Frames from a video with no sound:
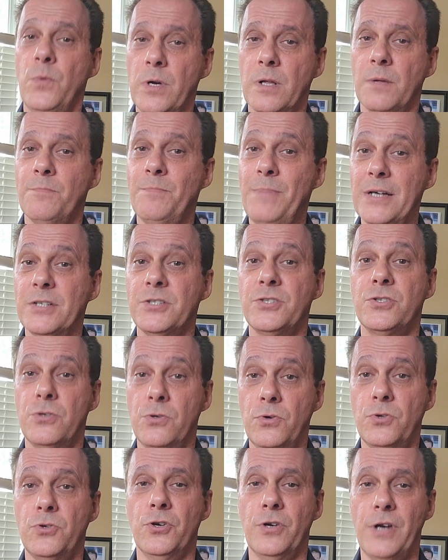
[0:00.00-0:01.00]
will best
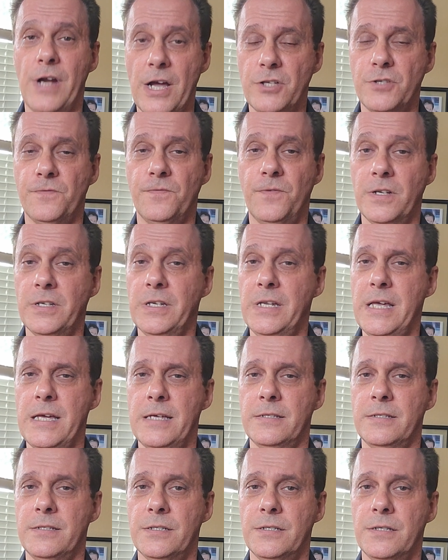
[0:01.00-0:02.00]
suit your hedge fund
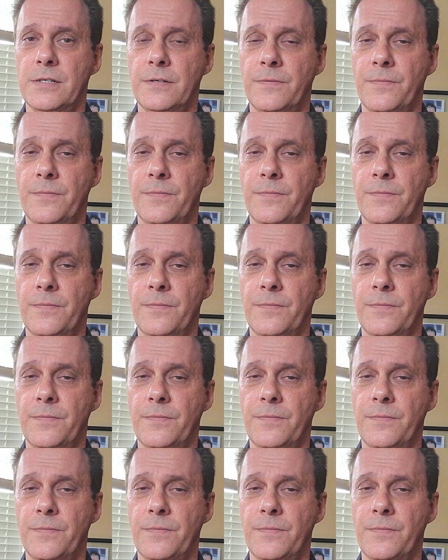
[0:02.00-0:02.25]
needs.